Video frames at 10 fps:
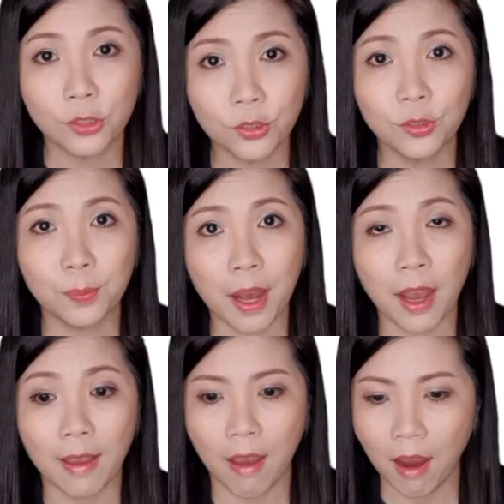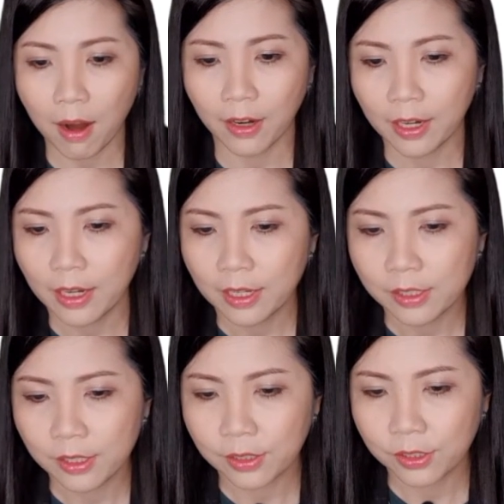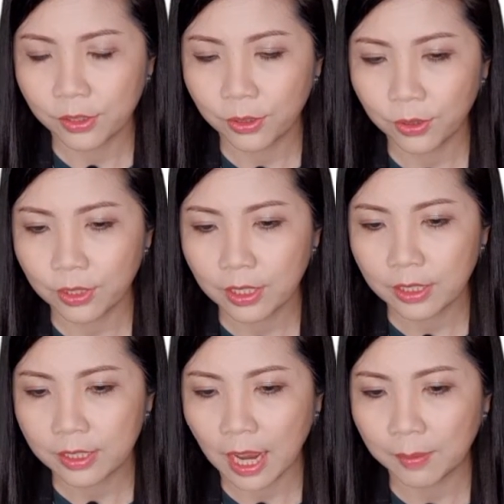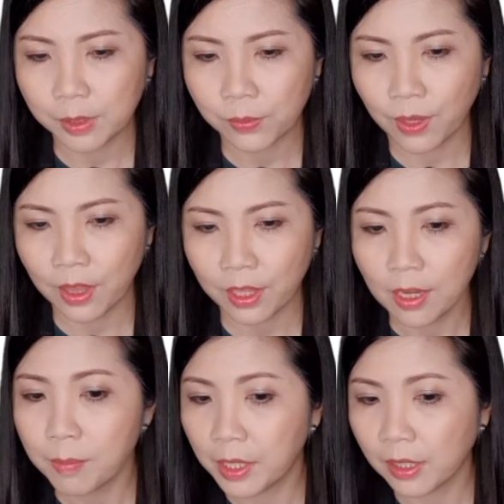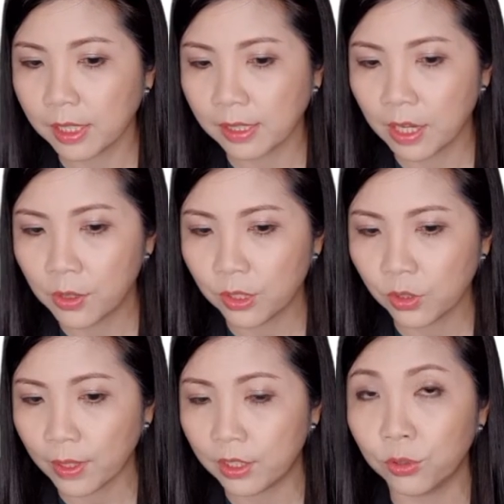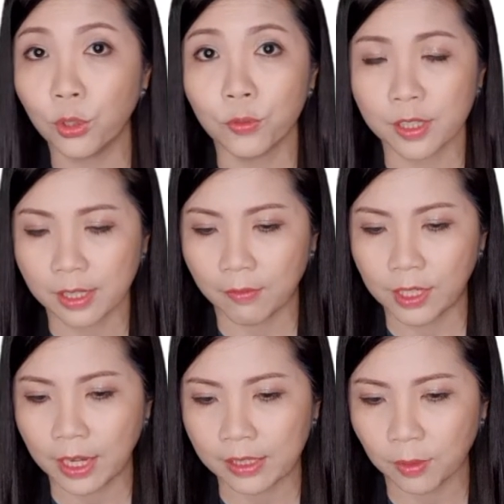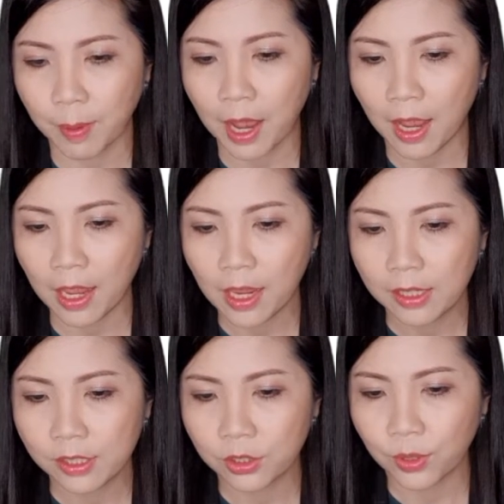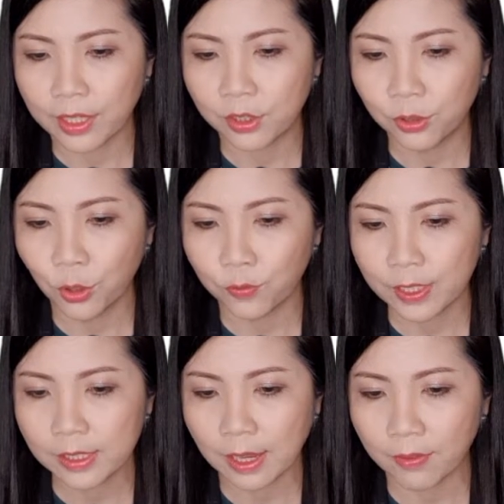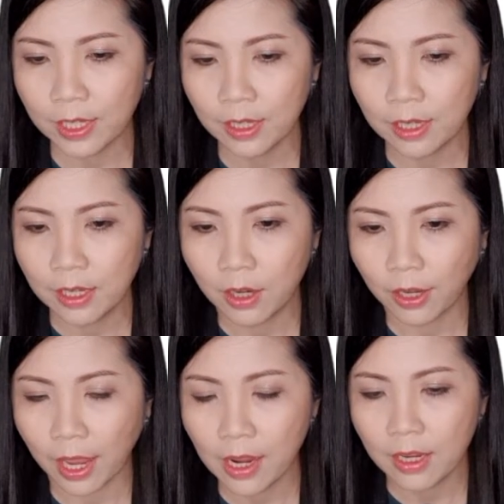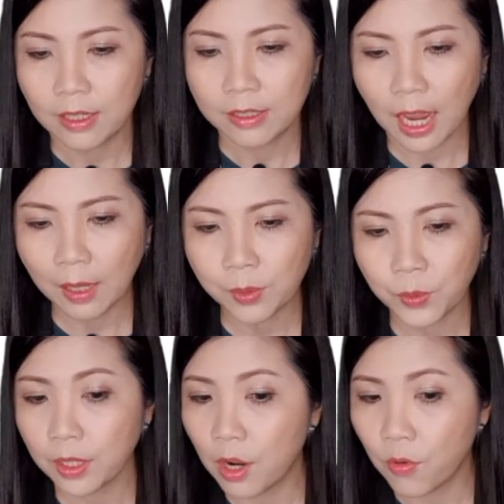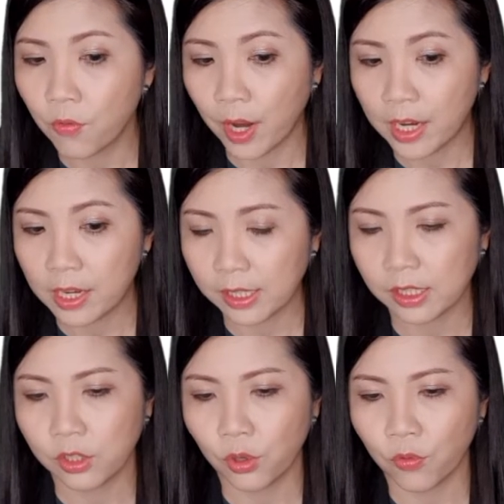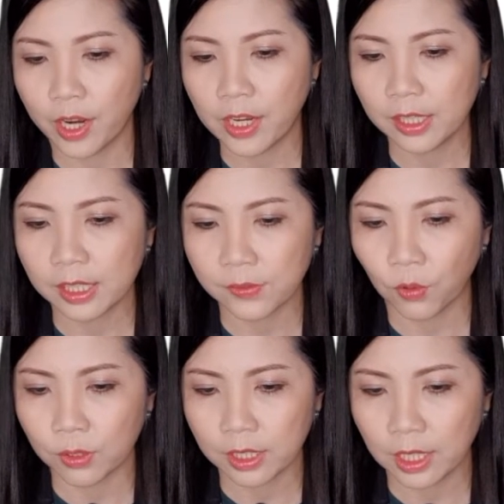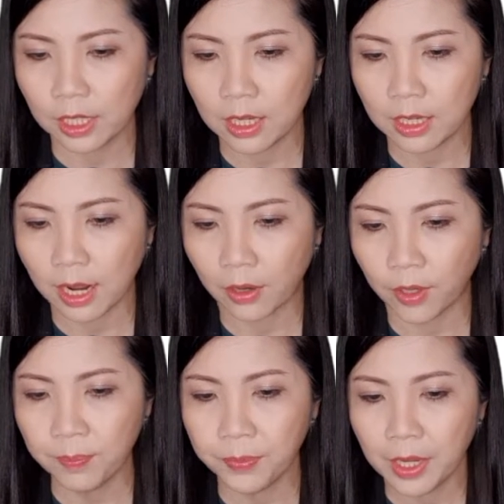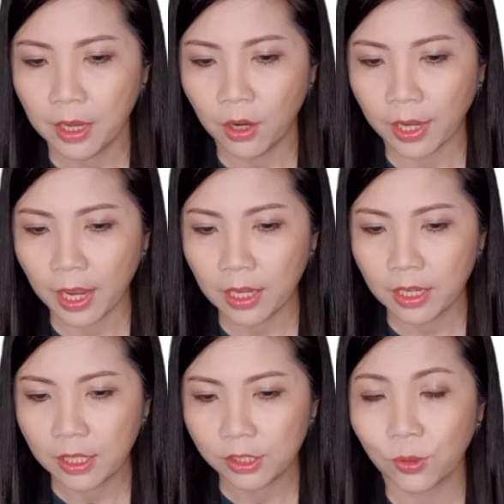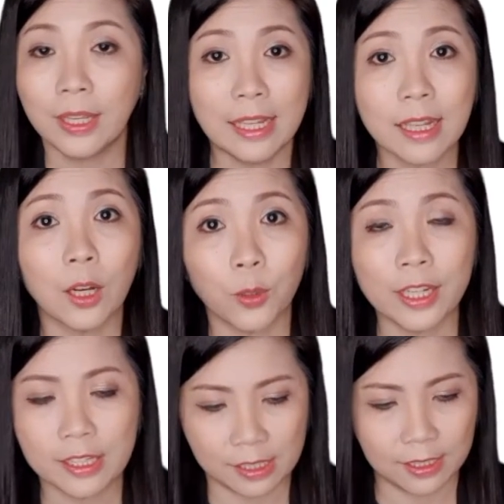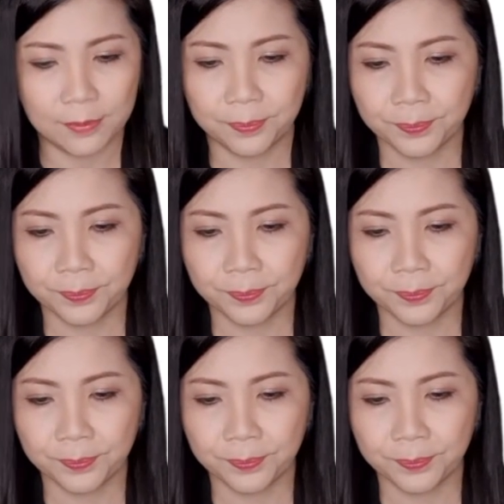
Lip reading: 2 pi r, so 2 times with, because they say use 22 over 7 as a pi, so 22 over 7, okay, times with radius, so radius is 14 in the diagram, okay, so let's calculate this.